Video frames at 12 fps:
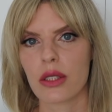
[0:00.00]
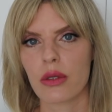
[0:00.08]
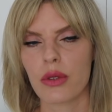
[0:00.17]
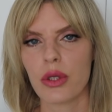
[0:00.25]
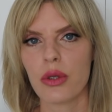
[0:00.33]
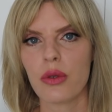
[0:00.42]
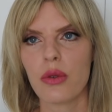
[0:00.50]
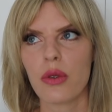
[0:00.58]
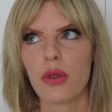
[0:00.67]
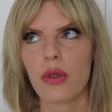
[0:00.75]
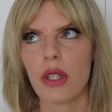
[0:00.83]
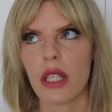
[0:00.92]
So
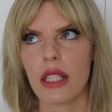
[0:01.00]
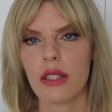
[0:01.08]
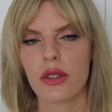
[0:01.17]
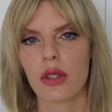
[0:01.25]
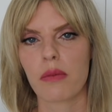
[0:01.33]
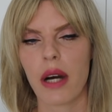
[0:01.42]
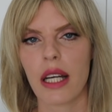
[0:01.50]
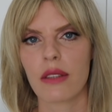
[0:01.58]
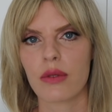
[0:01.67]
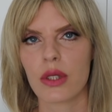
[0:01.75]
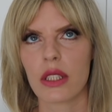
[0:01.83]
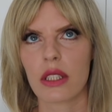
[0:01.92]
you in your
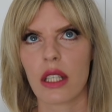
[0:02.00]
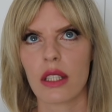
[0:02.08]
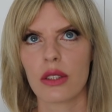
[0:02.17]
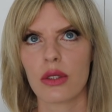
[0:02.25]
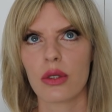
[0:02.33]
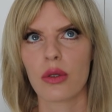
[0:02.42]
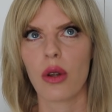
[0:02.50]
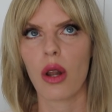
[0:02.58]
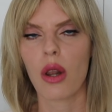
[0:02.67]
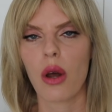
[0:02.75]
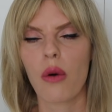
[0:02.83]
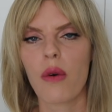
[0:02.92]
mind would start to
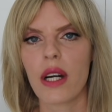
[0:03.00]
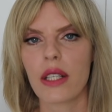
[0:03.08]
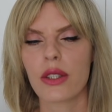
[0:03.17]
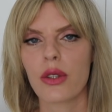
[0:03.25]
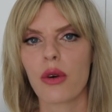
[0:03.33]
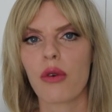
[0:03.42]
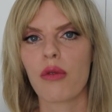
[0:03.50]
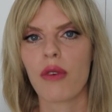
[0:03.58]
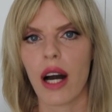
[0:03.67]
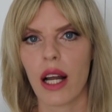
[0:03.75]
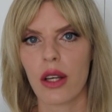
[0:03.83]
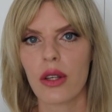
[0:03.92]
lower your
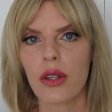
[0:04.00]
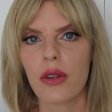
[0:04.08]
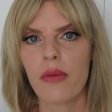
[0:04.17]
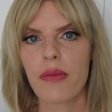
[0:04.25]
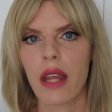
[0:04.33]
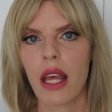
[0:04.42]
value